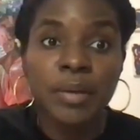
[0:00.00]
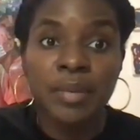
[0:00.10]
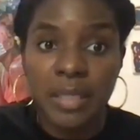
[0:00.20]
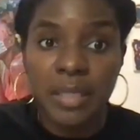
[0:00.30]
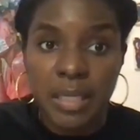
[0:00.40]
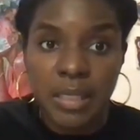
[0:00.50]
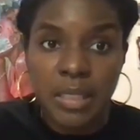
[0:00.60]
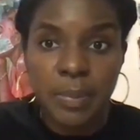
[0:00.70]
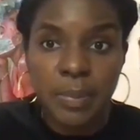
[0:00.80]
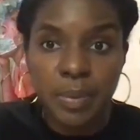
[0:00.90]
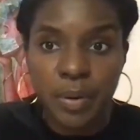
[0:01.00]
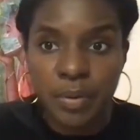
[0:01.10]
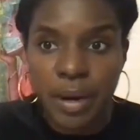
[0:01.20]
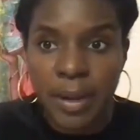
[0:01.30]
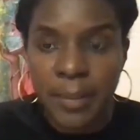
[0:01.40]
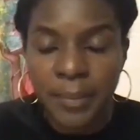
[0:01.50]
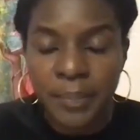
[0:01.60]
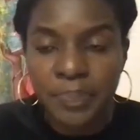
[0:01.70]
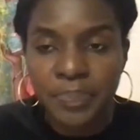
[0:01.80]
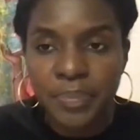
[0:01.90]
through my residency program.
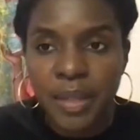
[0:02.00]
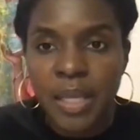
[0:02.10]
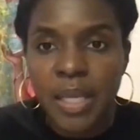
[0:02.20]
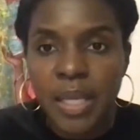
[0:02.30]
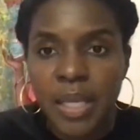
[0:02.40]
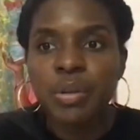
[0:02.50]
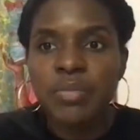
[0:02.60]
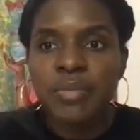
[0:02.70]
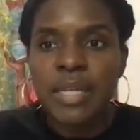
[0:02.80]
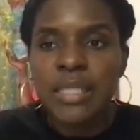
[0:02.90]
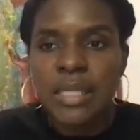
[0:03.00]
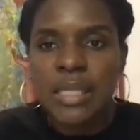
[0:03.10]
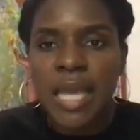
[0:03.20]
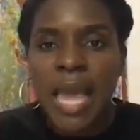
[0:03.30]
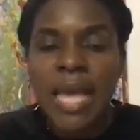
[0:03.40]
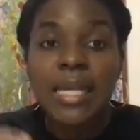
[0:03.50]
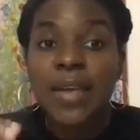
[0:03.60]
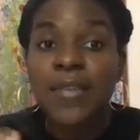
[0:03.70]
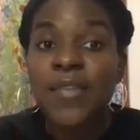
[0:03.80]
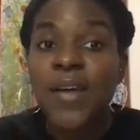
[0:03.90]
During residency,
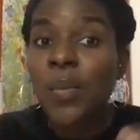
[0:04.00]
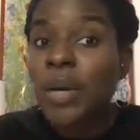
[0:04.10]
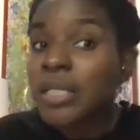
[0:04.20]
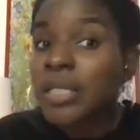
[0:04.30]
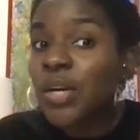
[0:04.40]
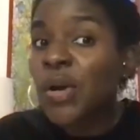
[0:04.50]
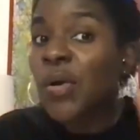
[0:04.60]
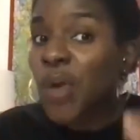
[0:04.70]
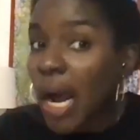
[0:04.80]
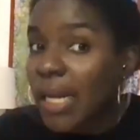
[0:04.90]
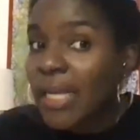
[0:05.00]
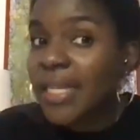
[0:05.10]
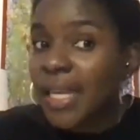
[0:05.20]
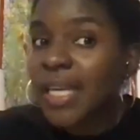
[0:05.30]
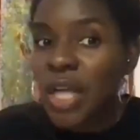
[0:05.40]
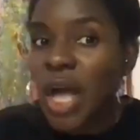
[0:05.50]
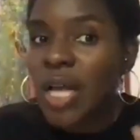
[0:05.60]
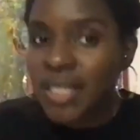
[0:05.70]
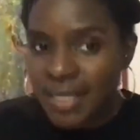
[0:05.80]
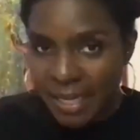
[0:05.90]
as if I wasn't chronically
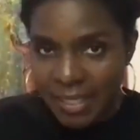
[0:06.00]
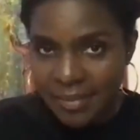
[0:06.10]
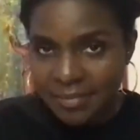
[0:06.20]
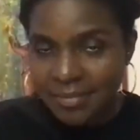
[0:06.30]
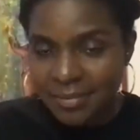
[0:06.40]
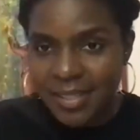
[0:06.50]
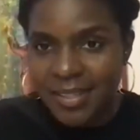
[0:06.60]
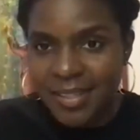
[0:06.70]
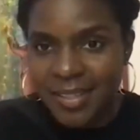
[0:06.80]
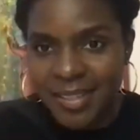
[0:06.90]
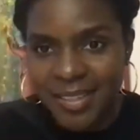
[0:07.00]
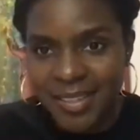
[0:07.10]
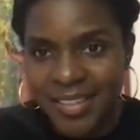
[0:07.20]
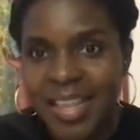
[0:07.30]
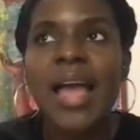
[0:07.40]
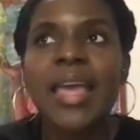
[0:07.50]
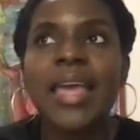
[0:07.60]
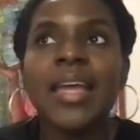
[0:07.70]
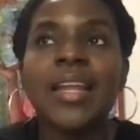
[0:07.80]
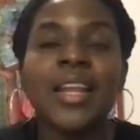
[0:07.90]
exhausted, I
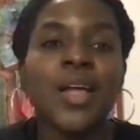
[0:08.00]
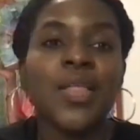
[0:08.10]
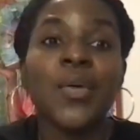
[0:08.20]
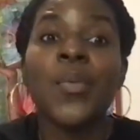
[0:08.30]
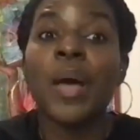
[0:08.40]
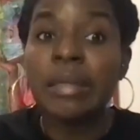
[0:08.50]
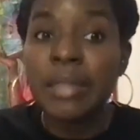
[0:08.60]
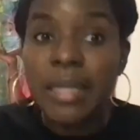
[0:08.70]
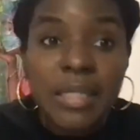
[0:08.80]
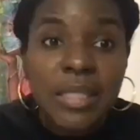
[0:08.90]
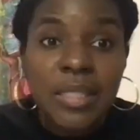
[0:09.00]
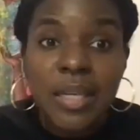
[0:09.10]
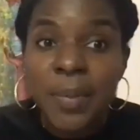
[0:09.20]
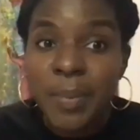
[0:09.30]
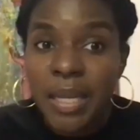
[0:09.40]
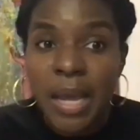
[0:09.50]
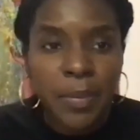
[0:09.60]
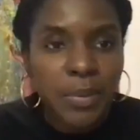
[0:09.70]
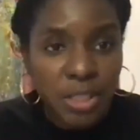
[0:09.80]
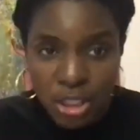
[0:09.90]
headed the wellness committee. I
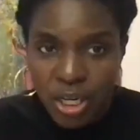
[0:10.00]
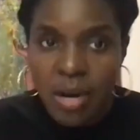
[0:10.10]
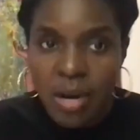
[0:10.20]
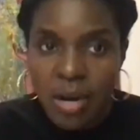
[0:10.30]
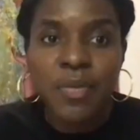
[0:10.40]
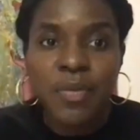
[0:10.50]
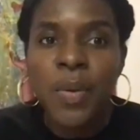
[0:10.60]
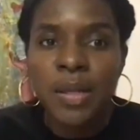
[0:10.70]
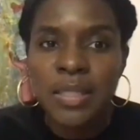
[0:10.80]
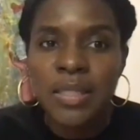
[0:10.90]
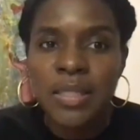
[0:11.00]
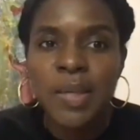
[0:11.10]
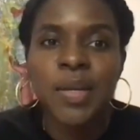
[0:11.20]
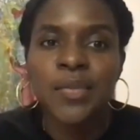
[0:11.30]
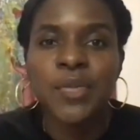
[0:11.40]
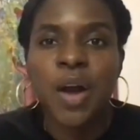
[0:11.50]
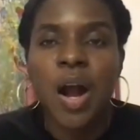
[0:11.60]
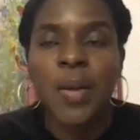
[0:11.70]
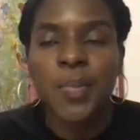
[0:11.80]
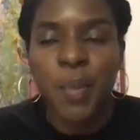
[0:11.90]
was the chair of our wellness committee
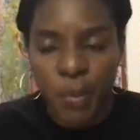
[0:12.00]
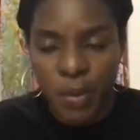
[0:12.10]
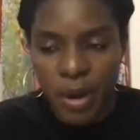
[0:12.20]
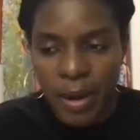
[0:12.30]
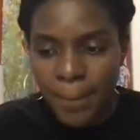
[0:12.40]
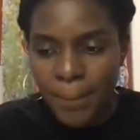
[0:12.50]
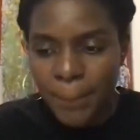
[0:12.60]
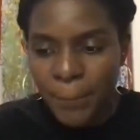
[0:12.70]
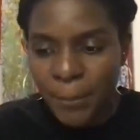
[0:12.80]
for our program,